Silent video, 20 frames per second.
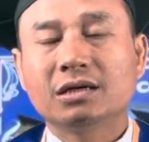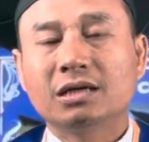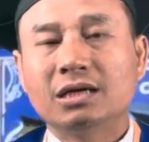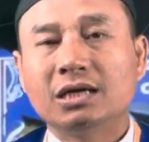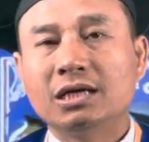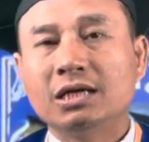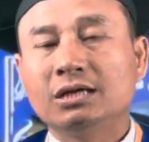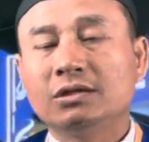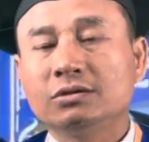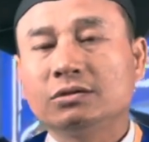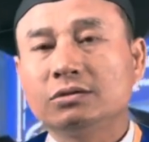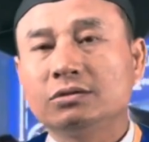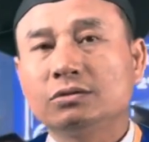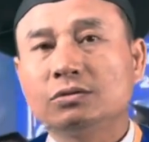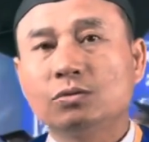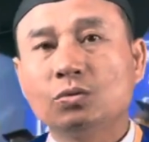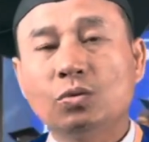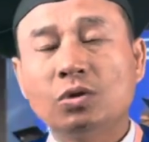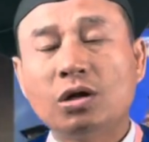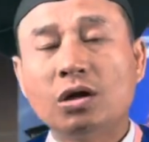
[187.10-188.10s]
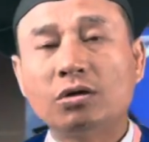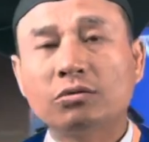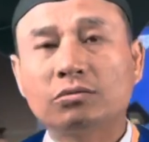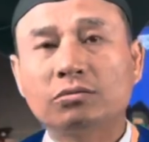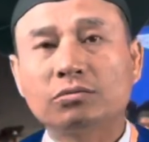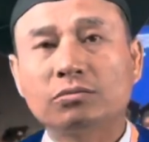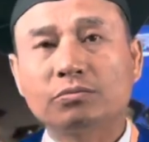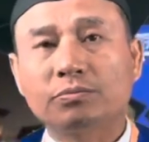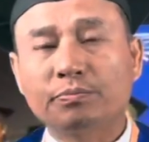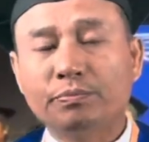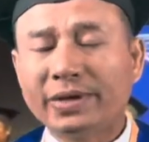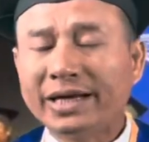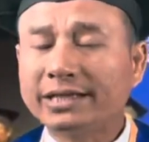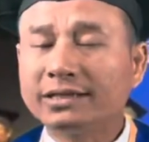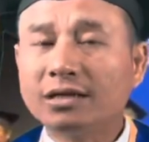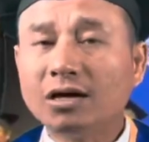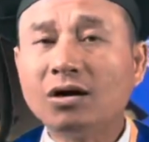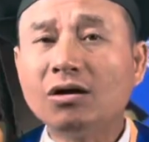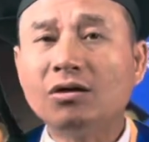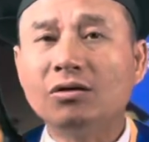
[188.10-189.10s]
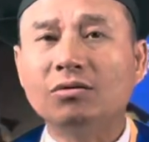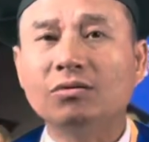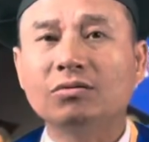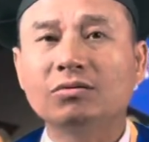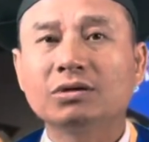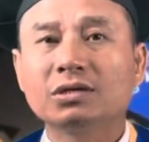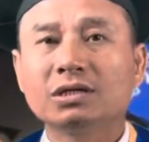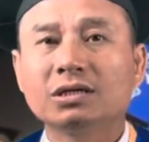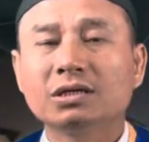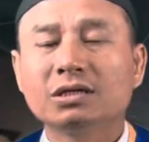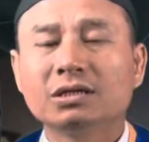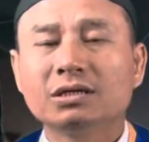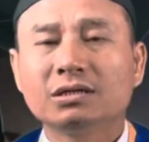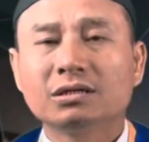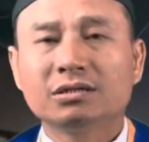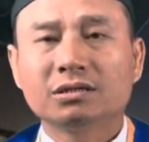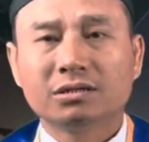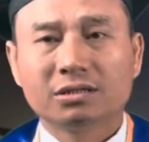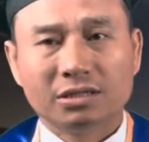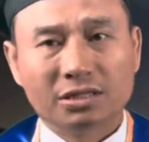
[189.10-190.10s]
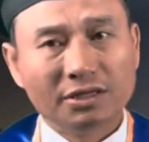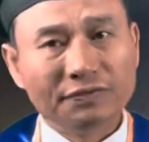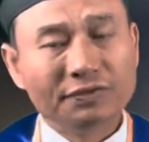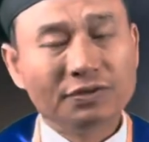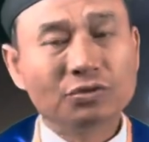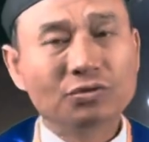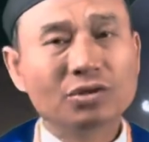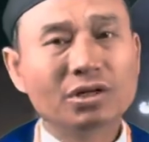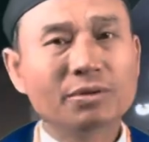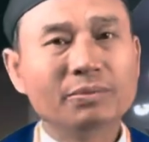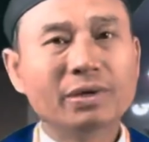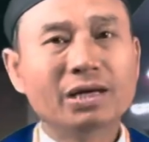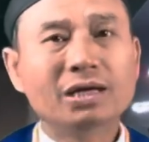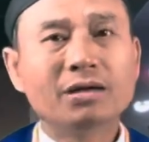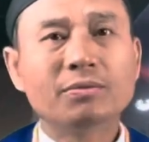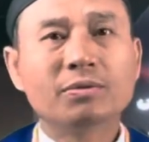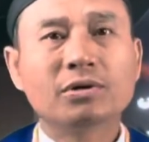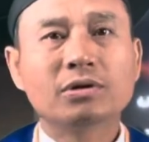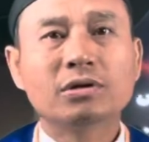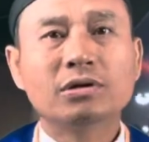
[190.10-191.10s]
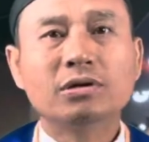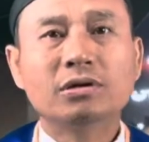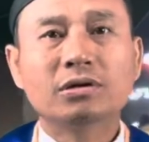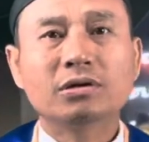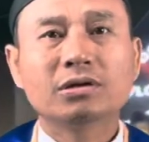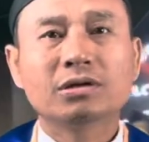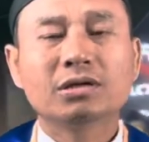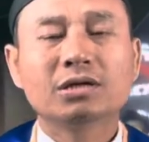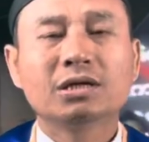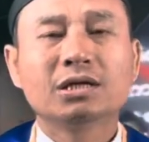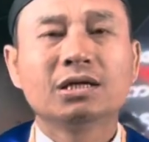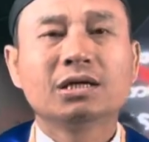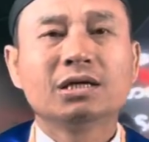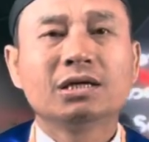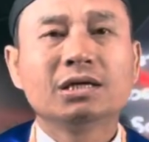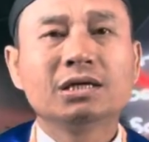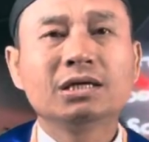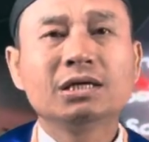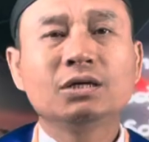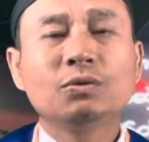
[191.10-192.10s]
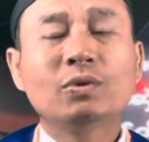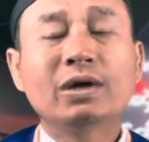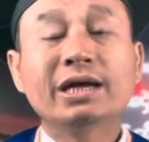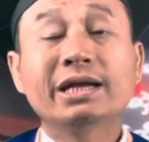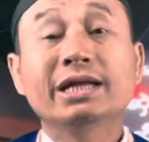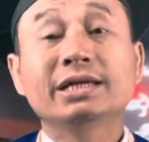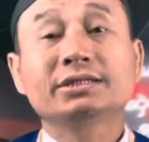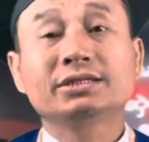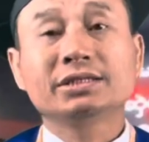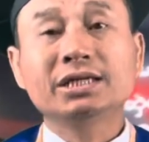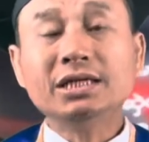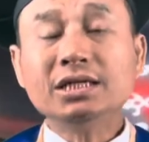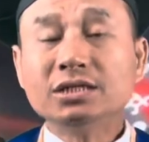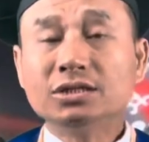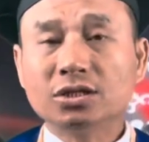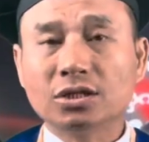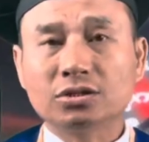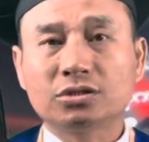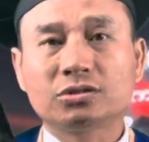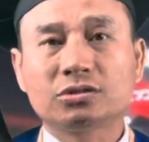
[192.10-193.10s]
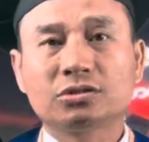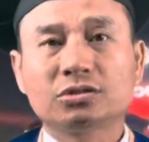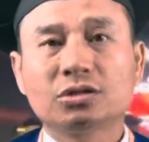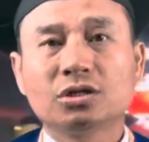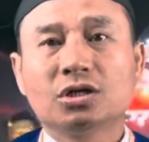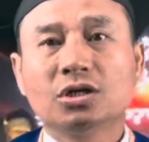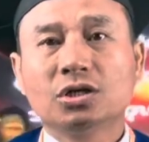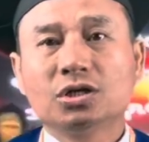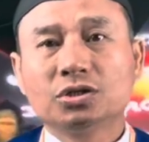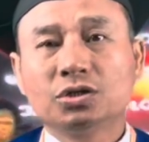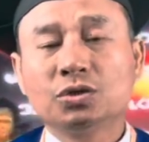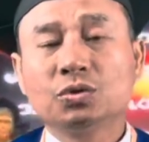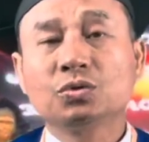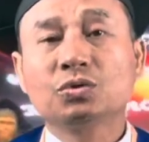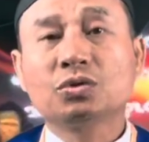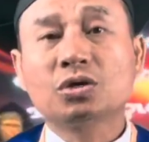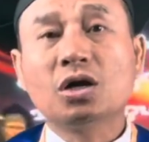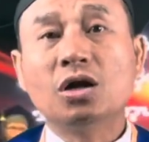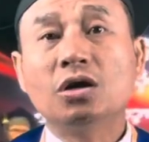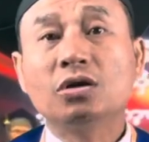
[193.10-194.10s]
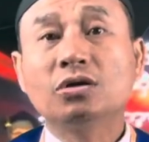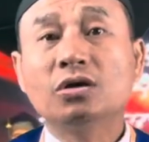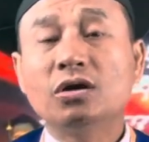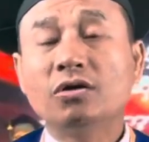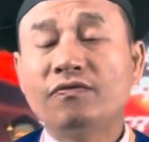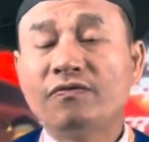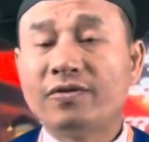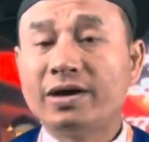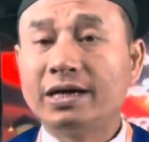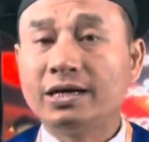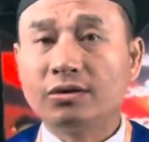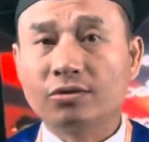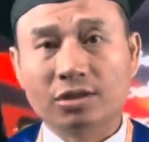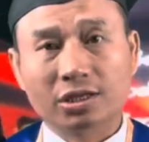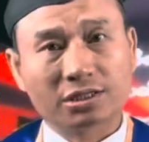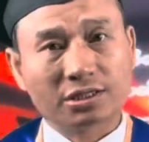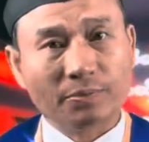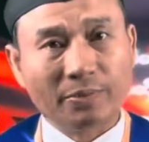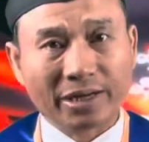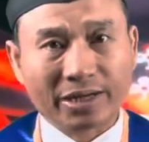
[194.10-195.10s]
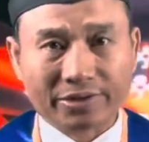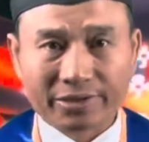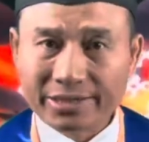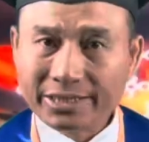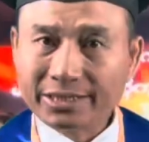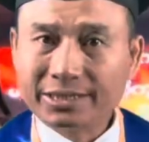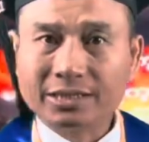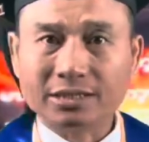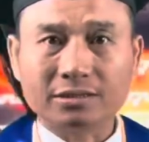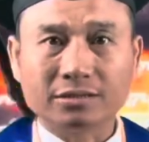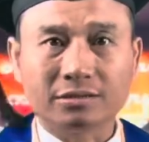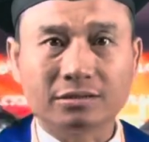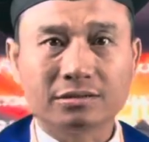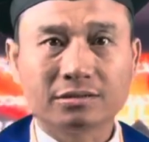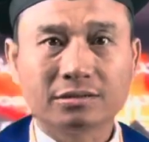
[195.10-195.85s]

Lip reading: and went on bad dog. If you remember, he wanted Jesus to call down fire on the Samaritan.